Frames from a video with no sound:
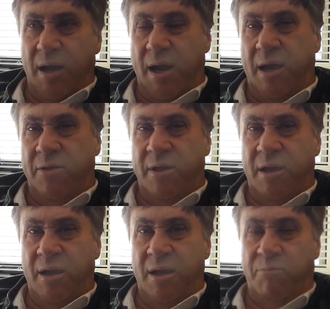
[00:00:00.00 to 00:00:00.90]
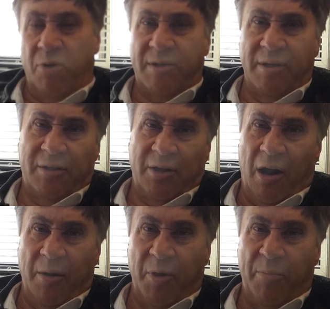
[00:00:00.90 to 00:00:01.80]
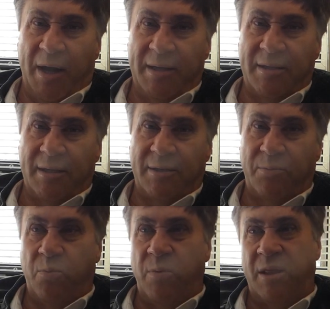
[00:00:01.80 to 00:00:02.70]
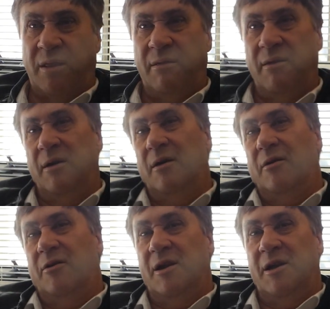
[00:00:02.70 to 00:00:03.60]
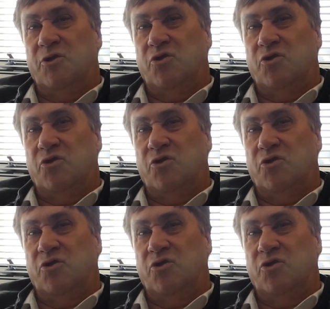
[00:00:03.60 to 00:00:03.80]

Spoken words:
and the present entitlement basis with the